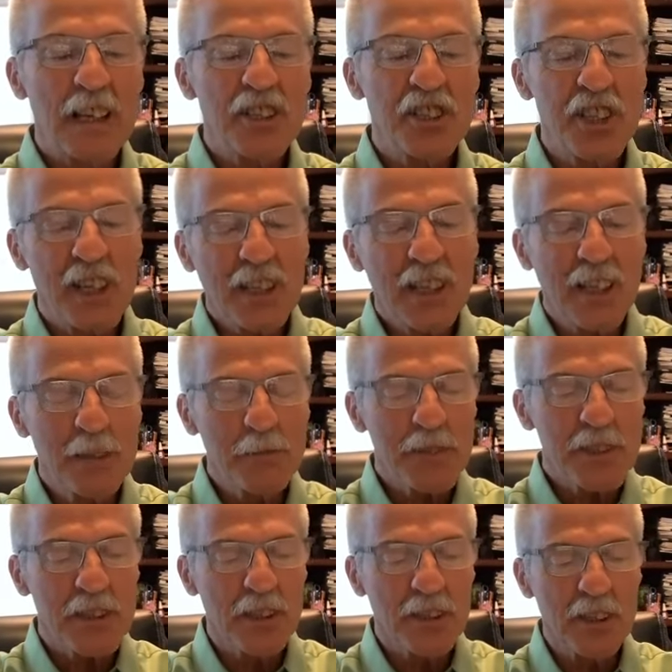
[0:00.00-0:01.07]
She
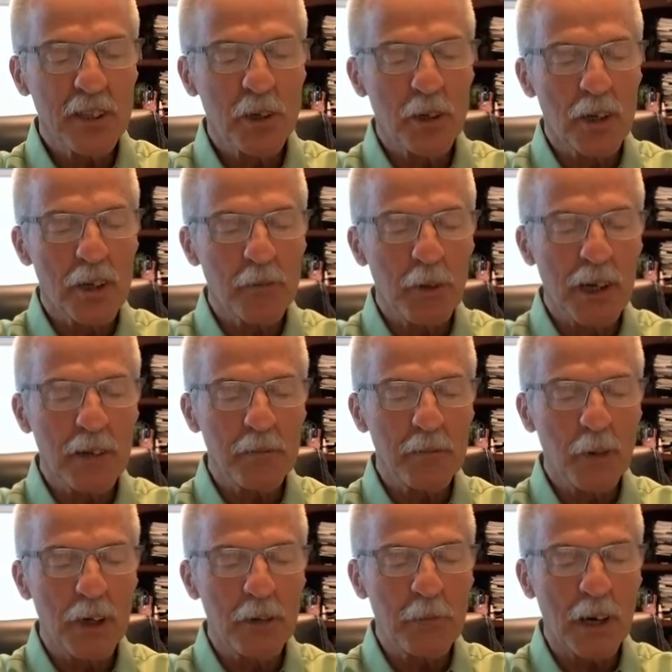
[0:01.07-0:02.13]
comes to the Lord. Well,
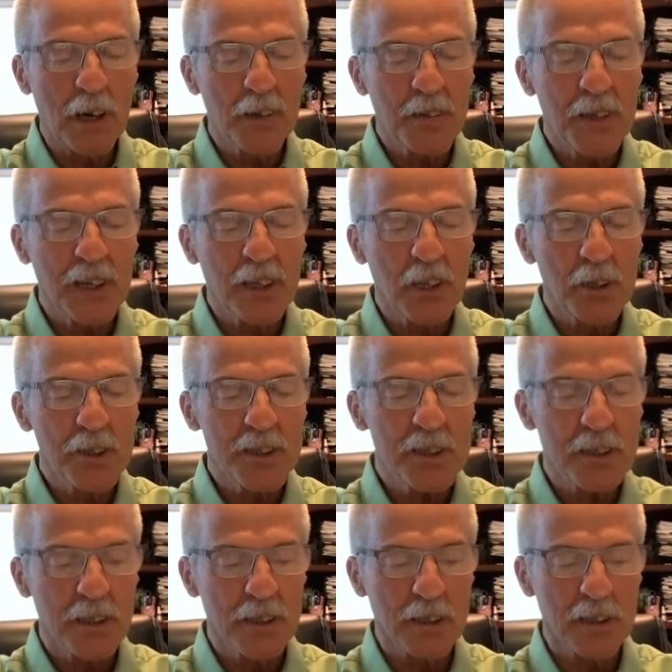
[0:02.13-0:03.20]
well, Martha goes
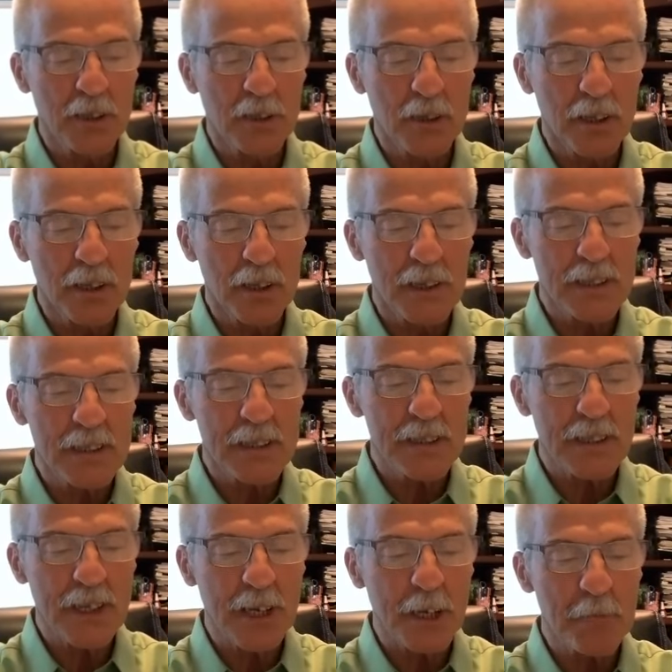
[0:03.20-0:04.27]
to the Lord. Let's
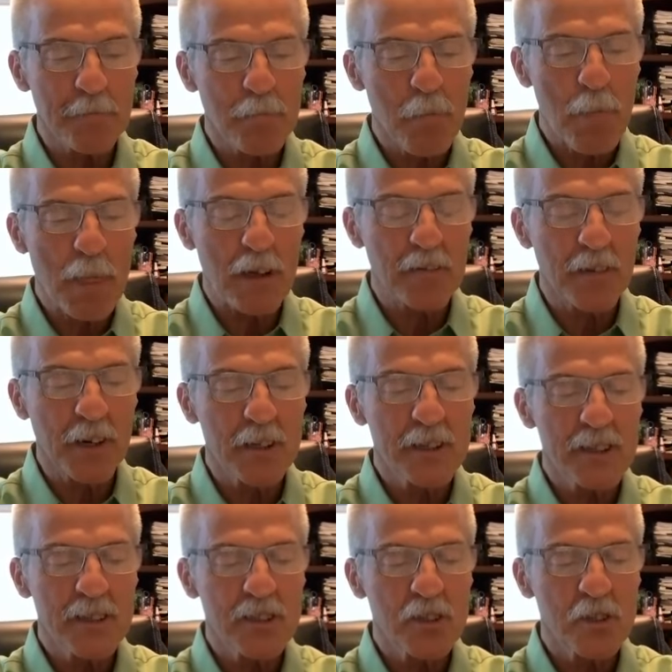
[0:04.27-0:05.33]
see.
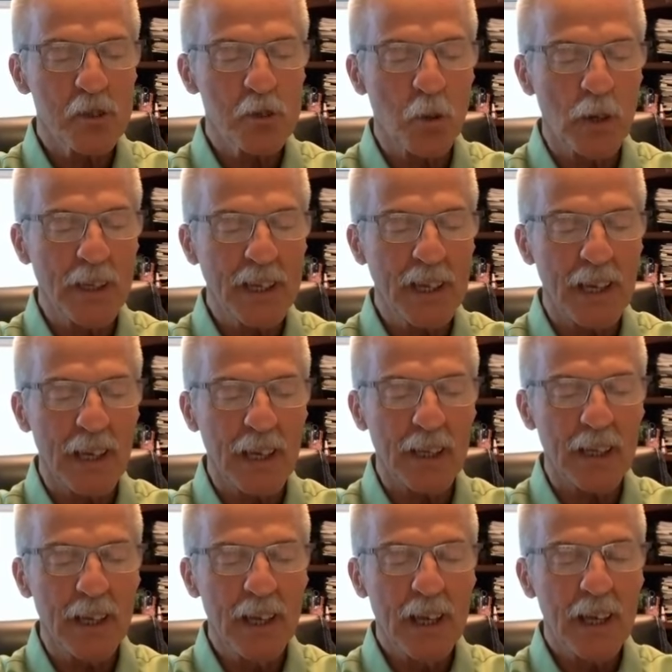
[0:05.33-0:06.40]
Verse 28.